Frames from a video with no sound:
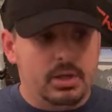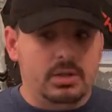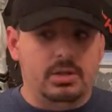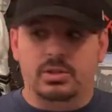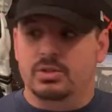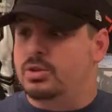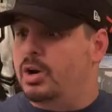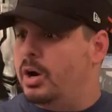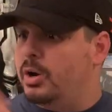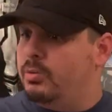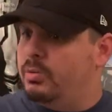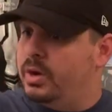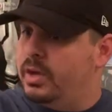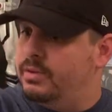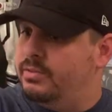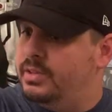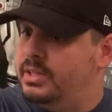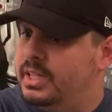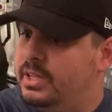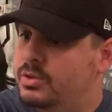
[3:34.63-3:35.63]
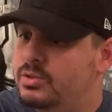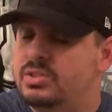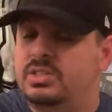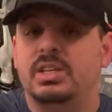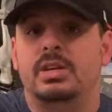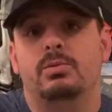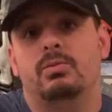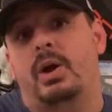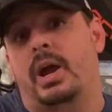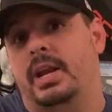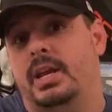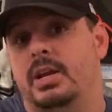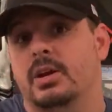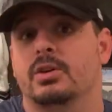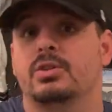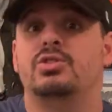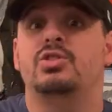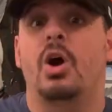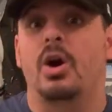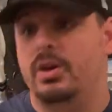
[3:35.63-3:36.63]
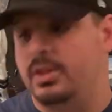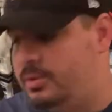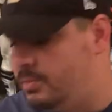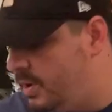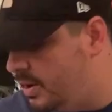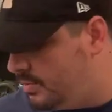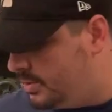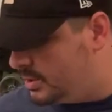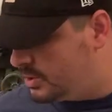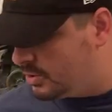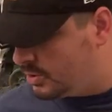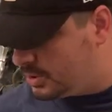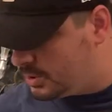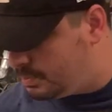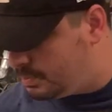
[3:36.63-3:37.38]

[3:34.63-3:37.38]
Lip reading: the Dark Revan that you see right here, Darth Revan, so to